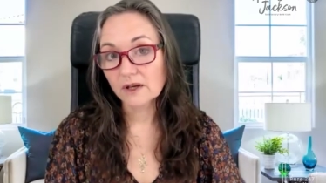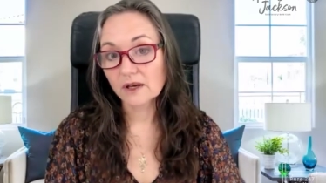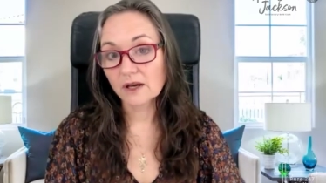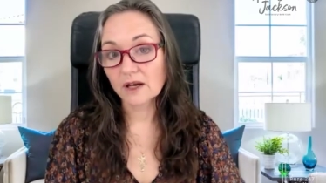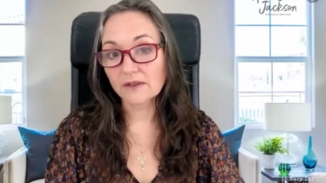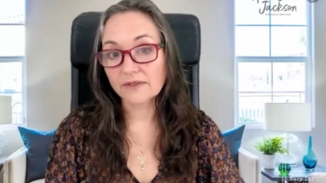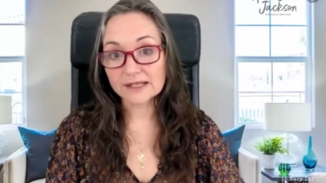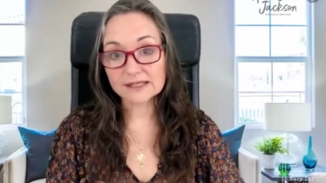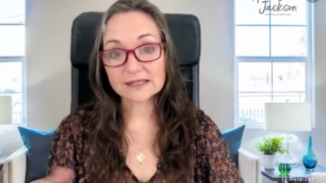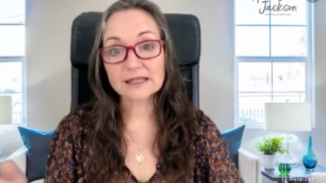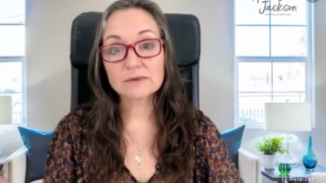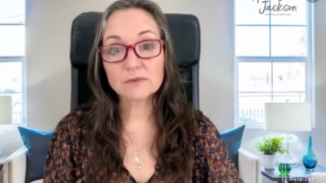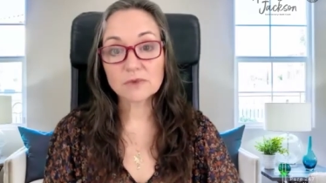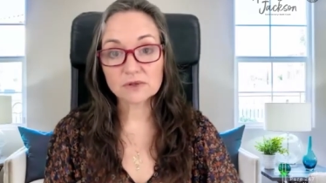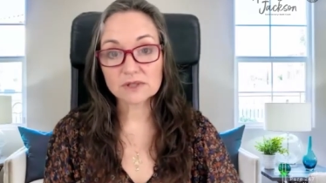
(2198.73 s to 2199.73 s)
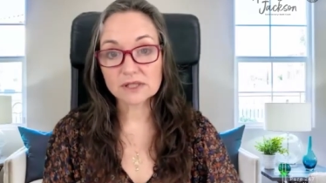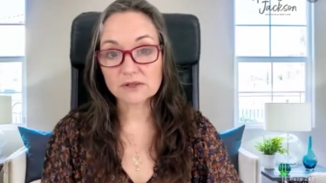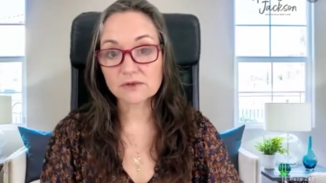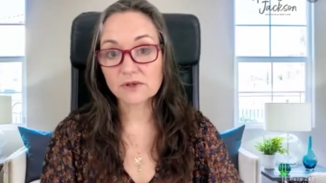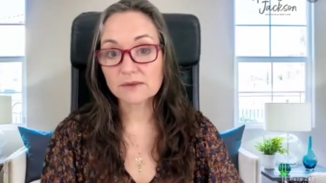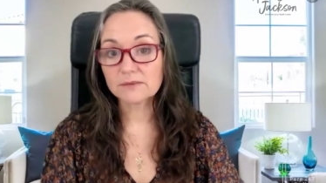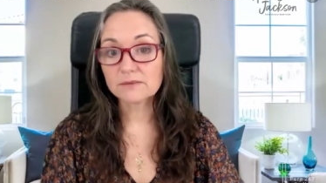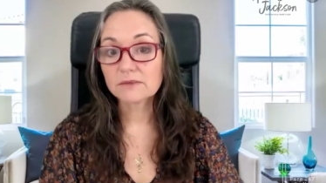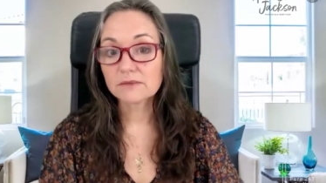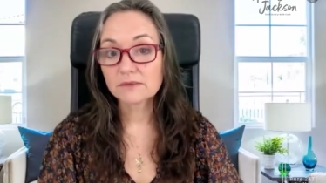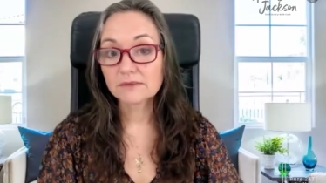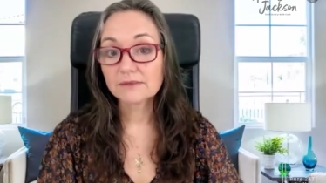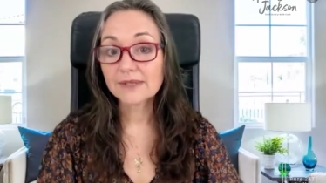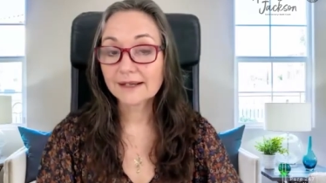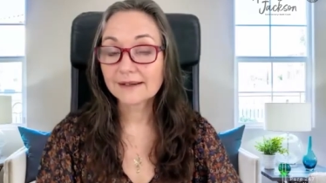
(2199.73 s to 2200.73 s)
That's the most extreme.
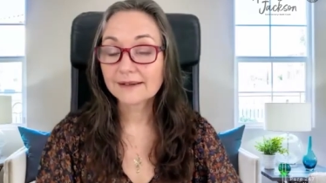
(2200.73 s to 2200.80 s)
Yeah.